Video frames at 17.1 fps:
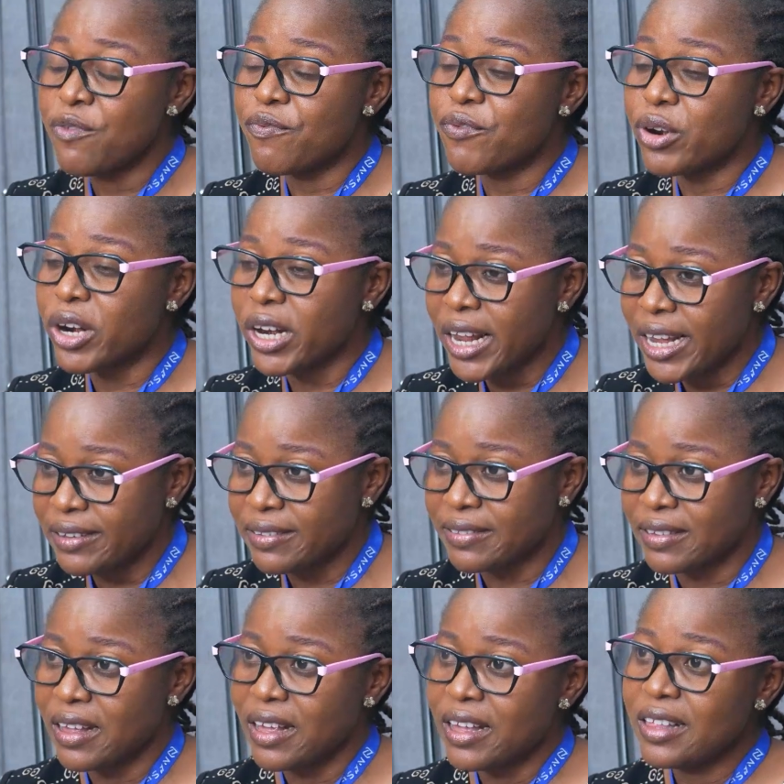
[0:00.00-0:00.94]

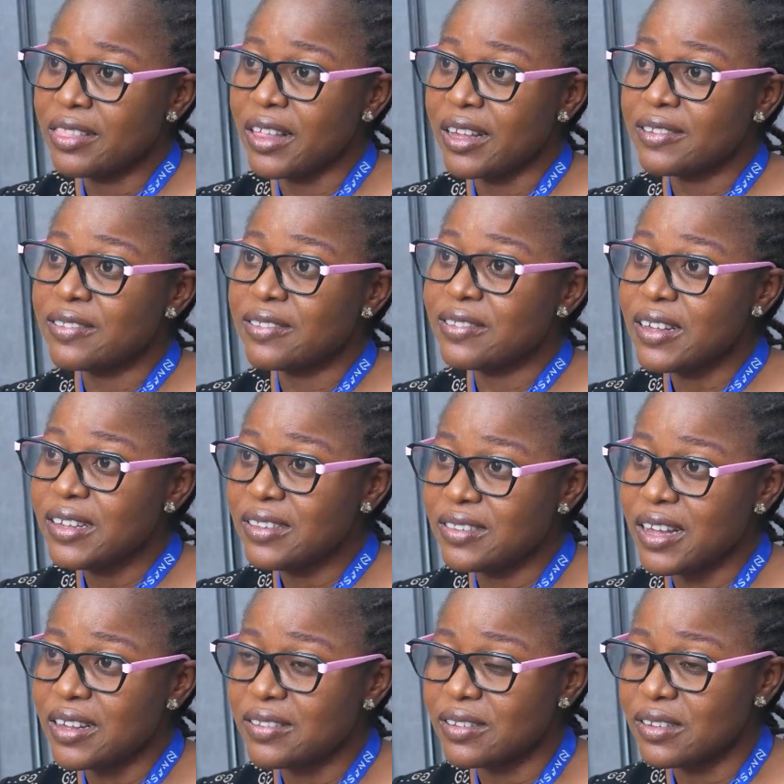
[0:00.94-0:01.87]
influence the
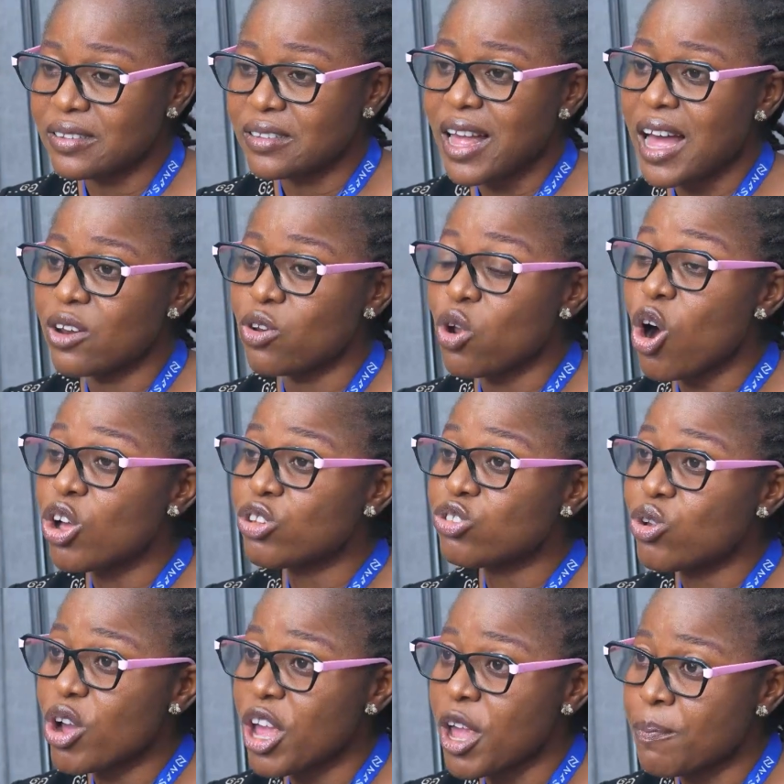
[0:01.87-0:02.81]
synthesis, and
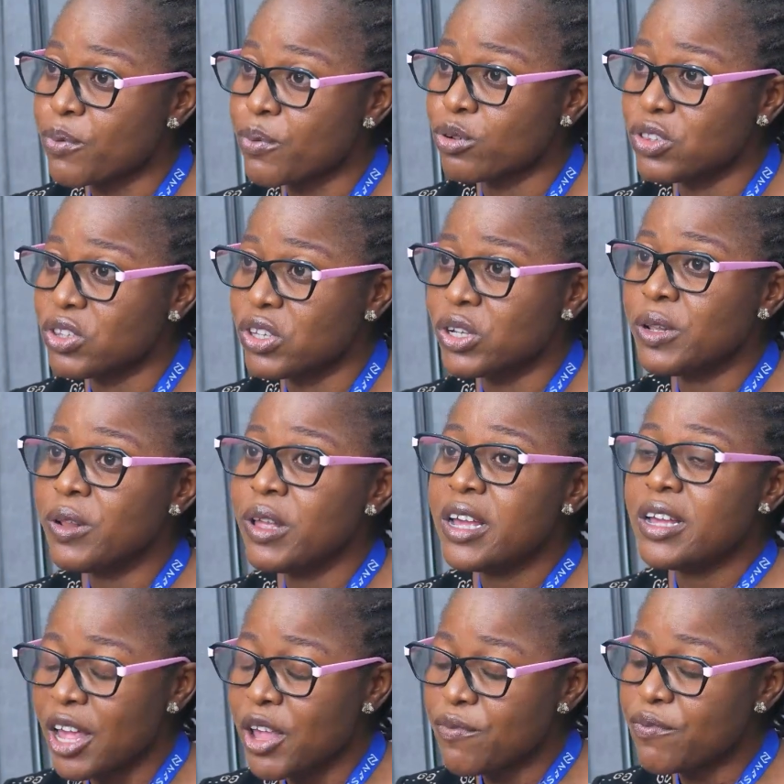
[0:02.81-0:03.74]
also a protein
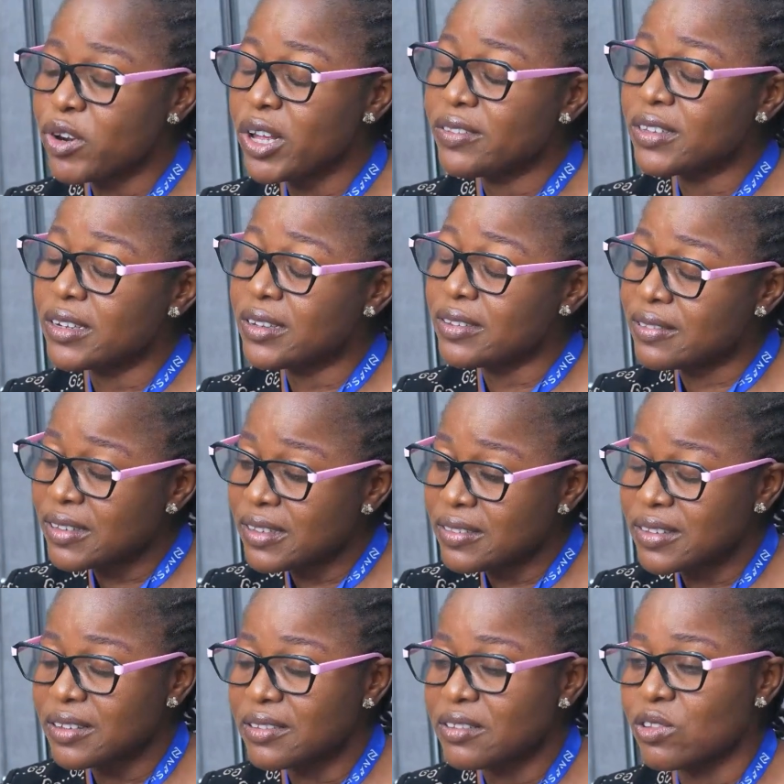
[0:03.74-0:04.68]
that influence the
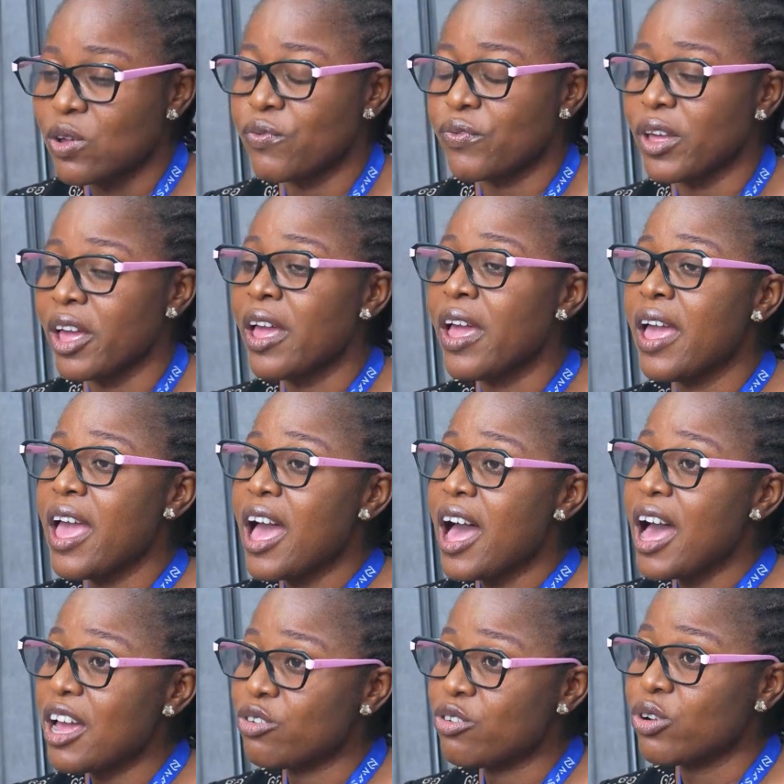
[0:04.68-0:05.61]
synthesis of
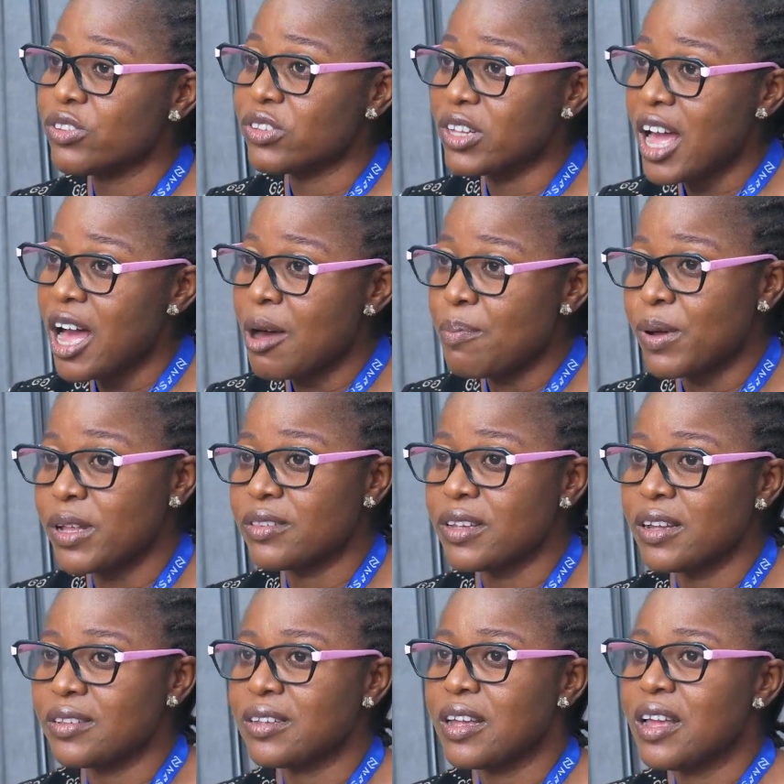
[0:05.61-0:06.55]

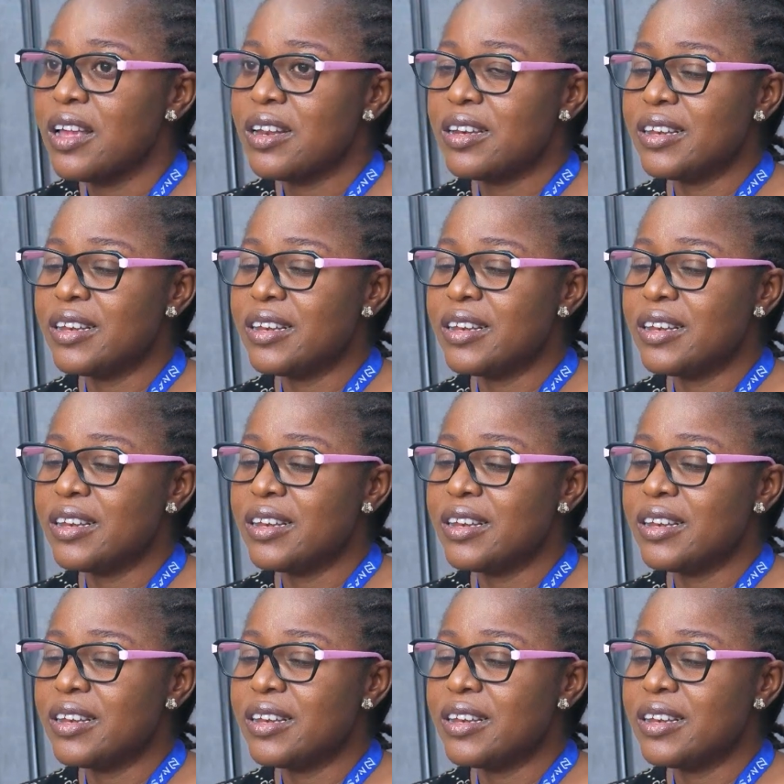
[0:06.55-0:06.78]
hydroxyapatite.